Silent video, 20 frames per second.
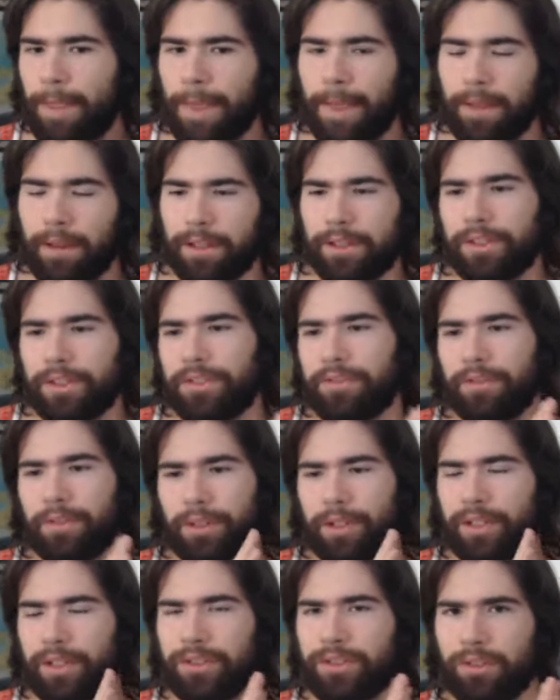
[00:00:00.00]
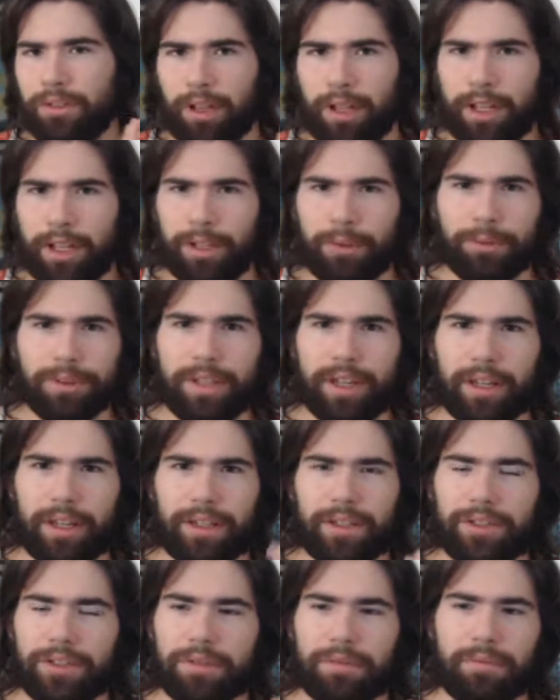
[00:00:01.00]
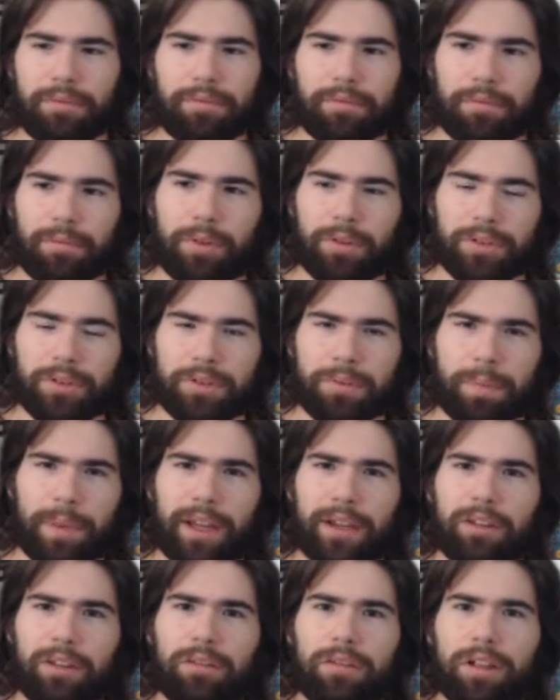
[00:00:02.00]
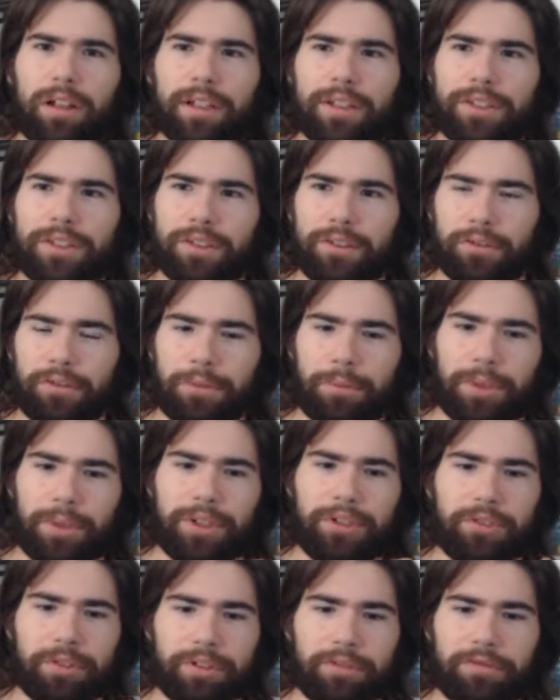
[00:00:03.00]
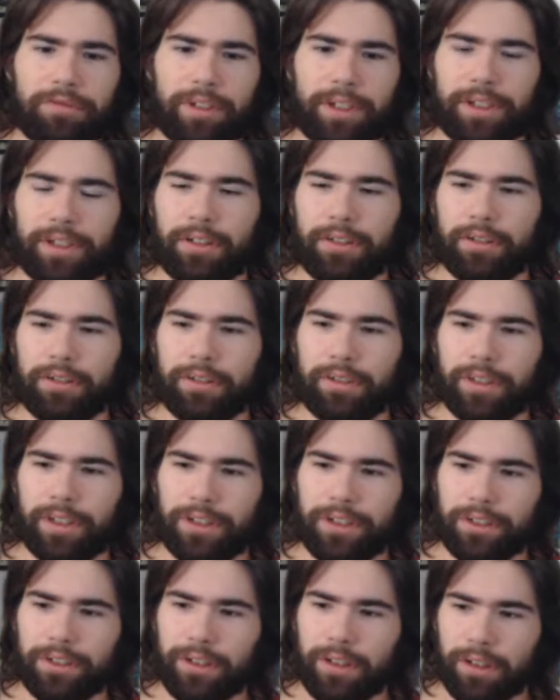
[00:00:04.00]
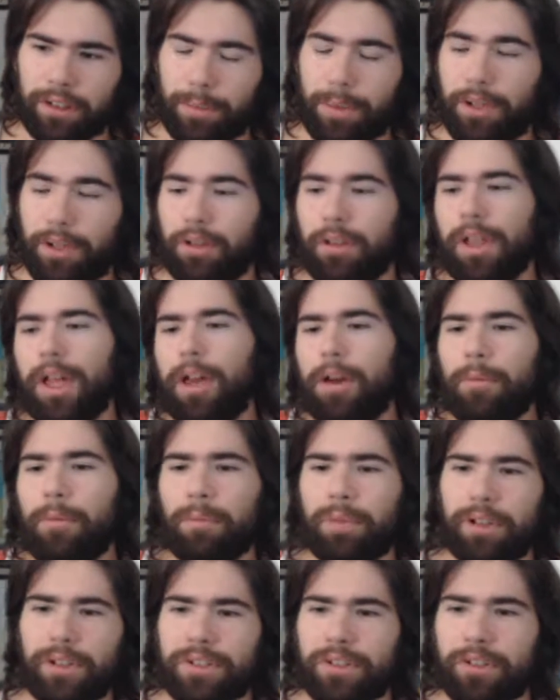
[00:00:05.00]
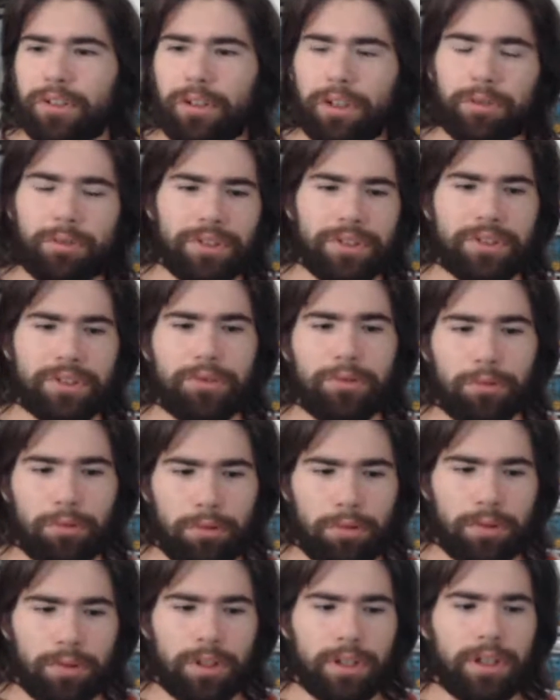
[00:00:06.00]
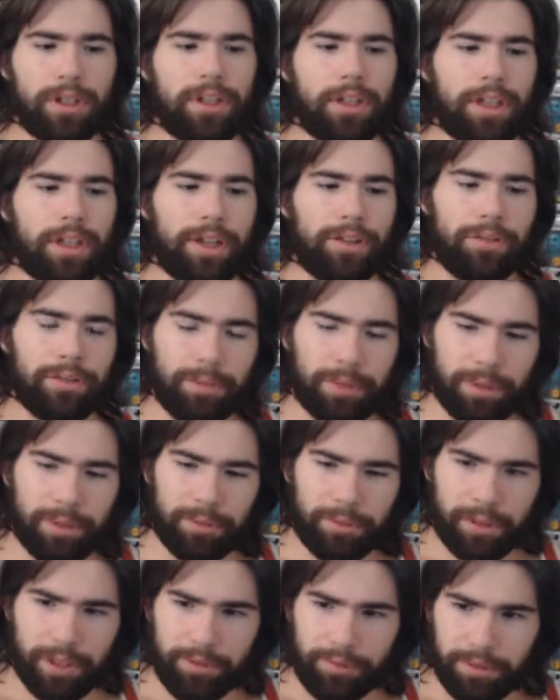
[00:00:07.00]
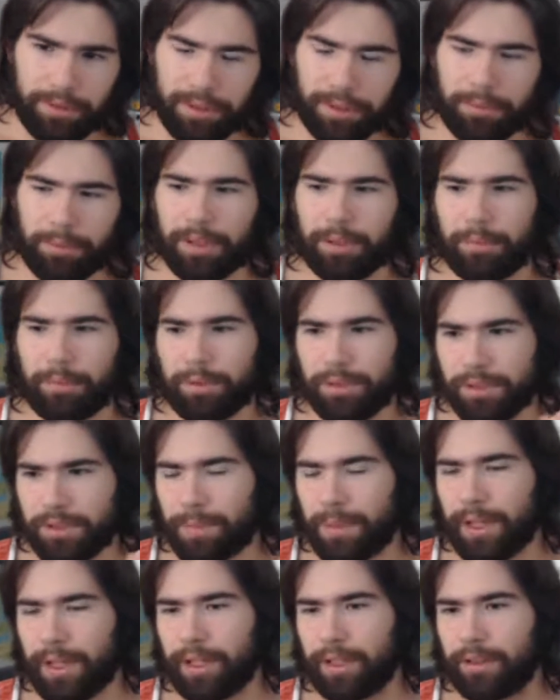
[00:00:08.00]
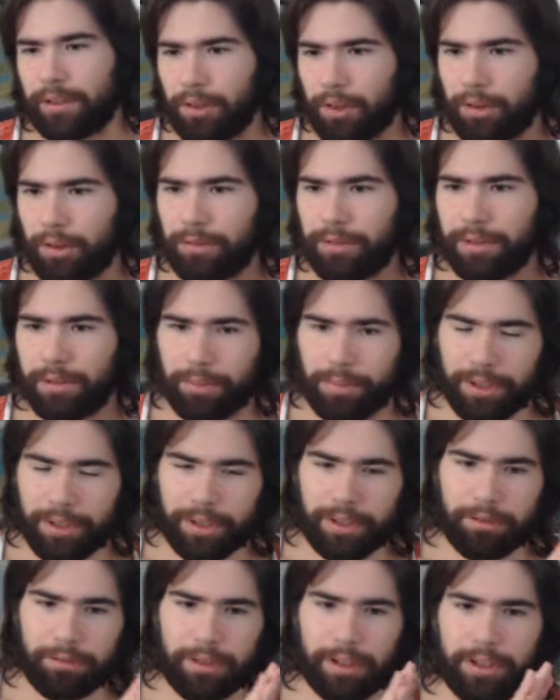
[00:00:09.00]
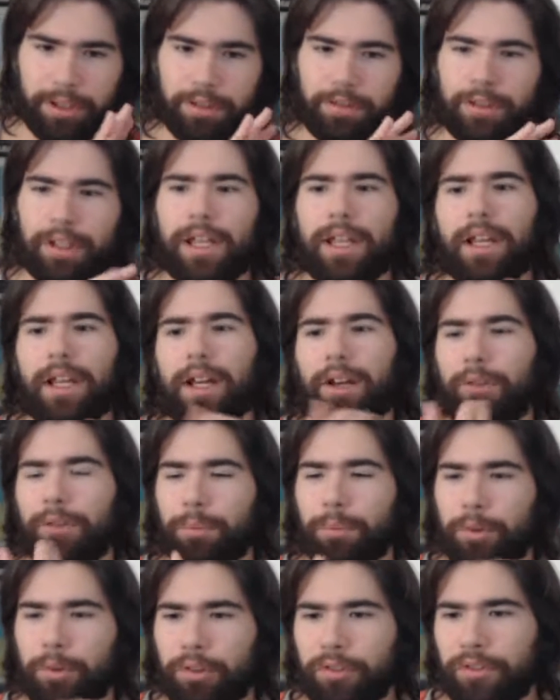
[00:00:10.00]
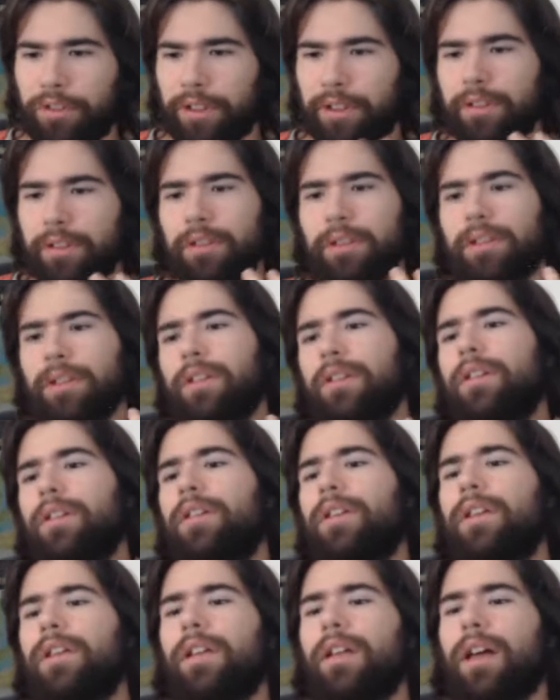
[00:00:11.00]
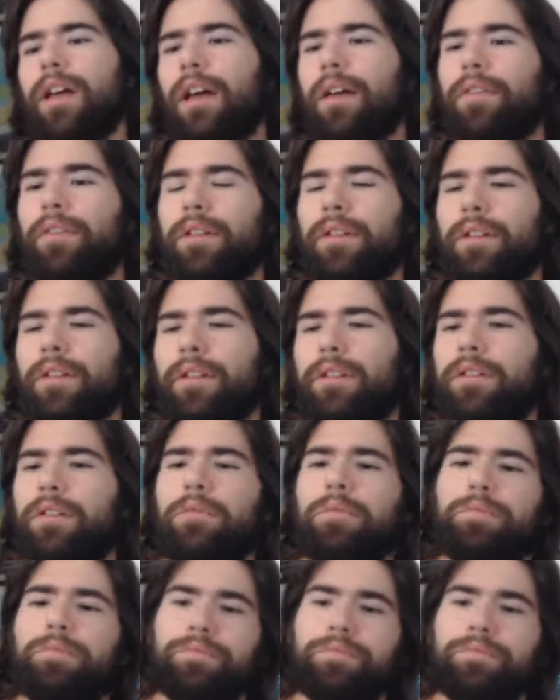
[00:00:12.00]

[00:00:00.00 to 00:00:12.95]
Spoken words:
It just feels like July was kind of just pushed back a lot. So it was me trying to find other things to talk about. Plus, along with school, everything being pushed back and COVID being around, I was moving, and then